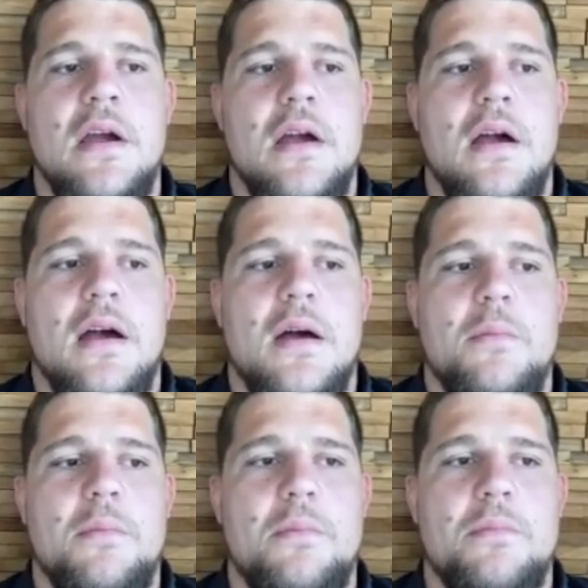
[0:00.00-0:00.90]

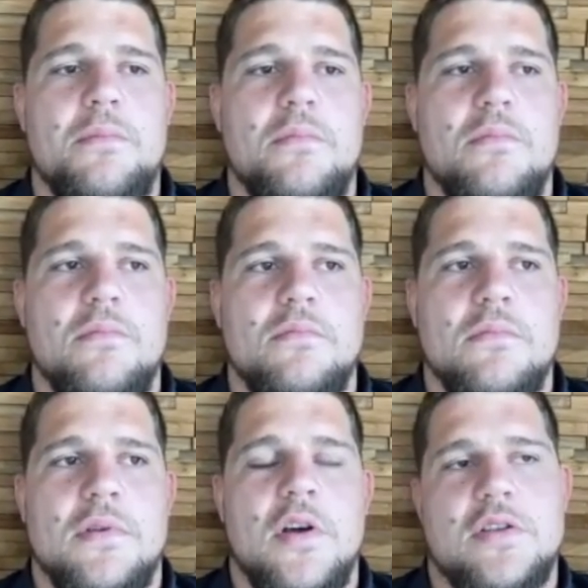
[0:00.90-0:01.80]

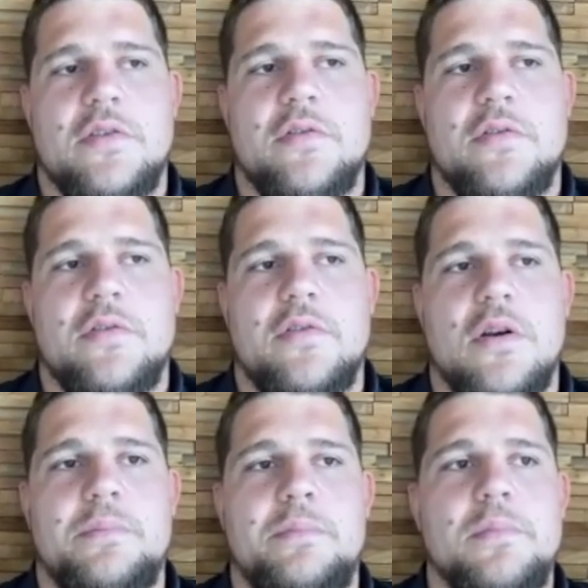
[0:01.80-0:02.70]
so we've got a
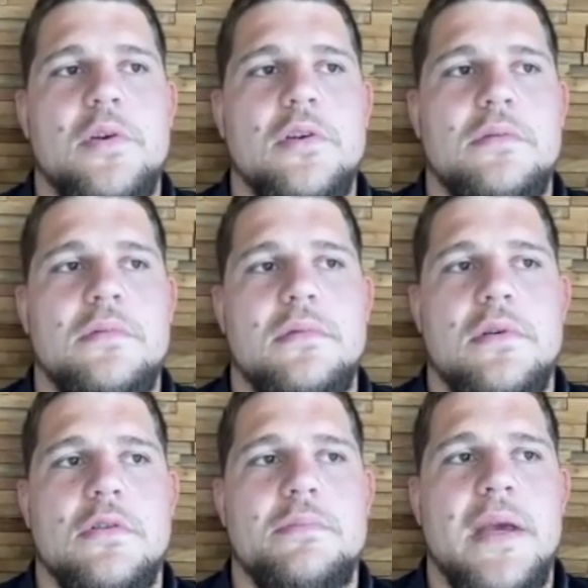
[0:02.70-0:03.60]
good
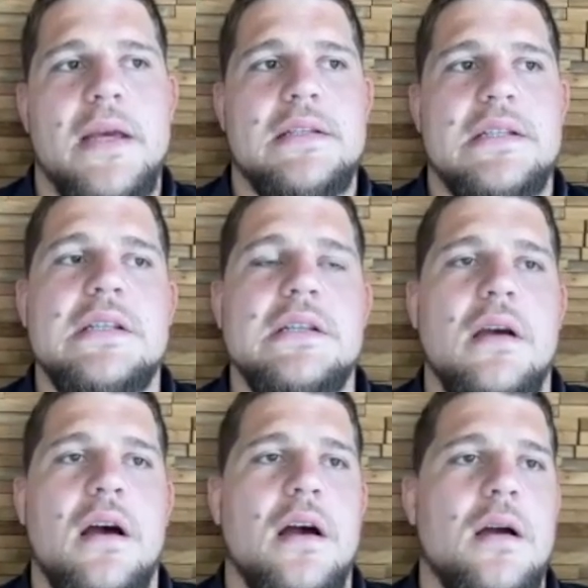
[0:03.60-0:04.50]
mix.
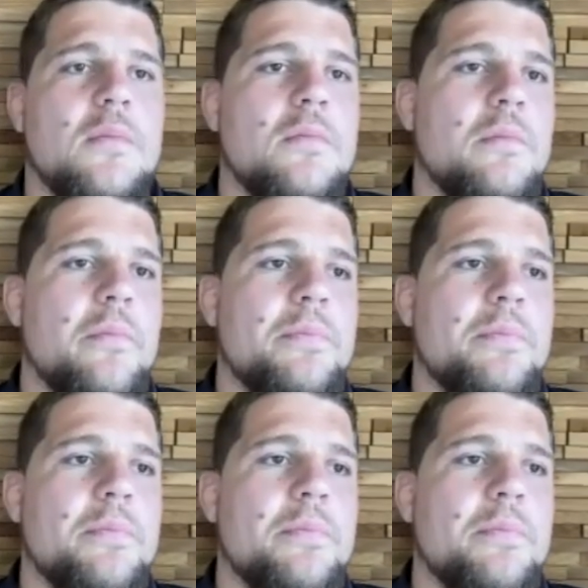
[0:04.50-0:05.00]
And